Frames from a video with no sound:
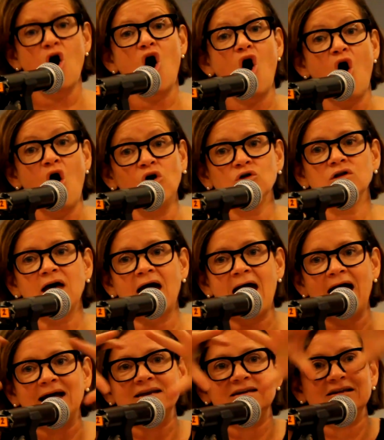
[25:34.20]
all
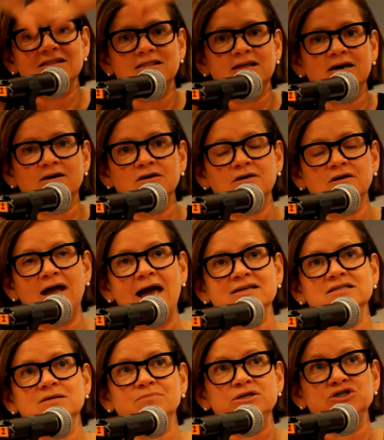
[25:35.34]
had their
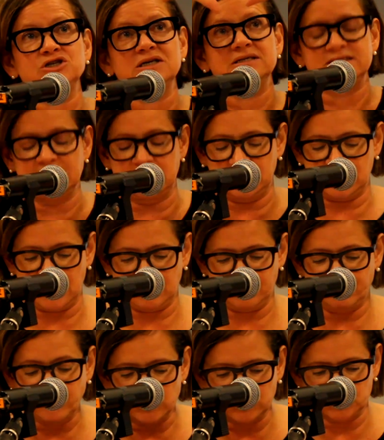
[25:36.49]
exhibitions in a
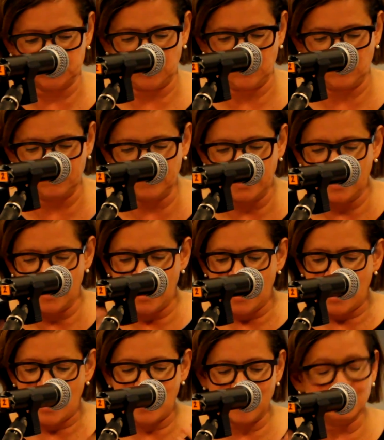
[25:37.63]
Fuller Dome
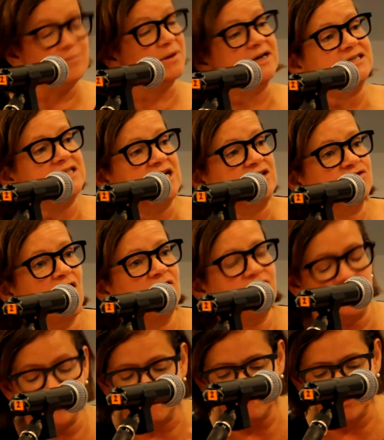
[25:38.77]
because they thought
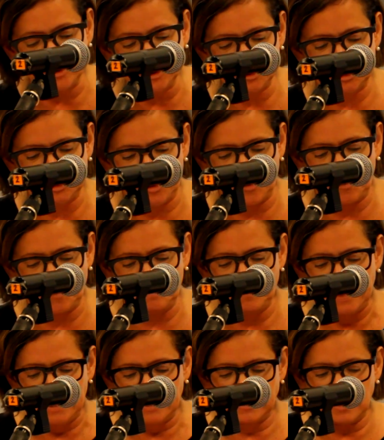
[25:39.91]
that the Fuller Dome
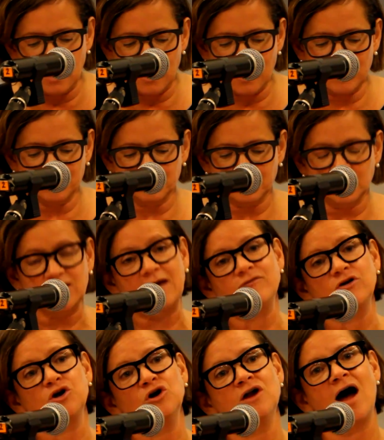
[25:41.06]
gave
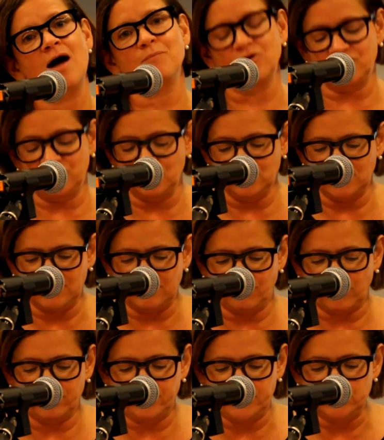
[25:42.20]
a good opportunity
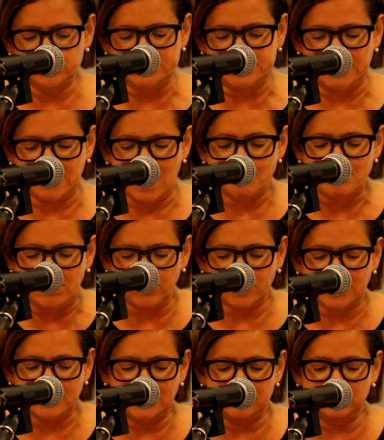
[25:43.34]
for fusing
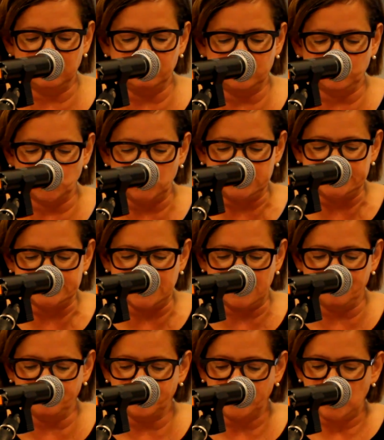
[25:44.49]
American
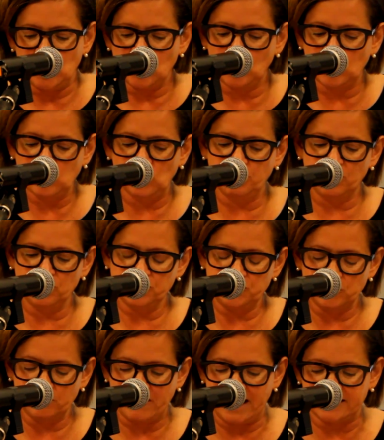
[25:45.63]
individualism, global
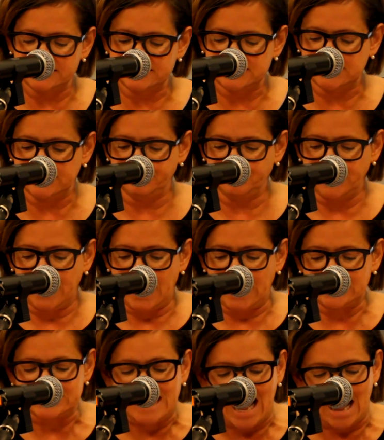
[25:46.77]
humanity,
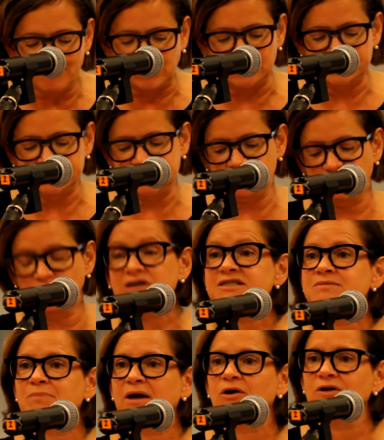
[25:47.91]
and capitalist
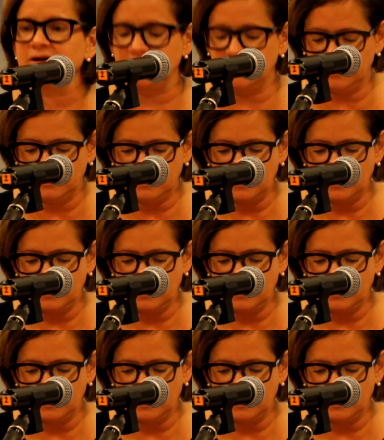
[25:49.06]
prosperity.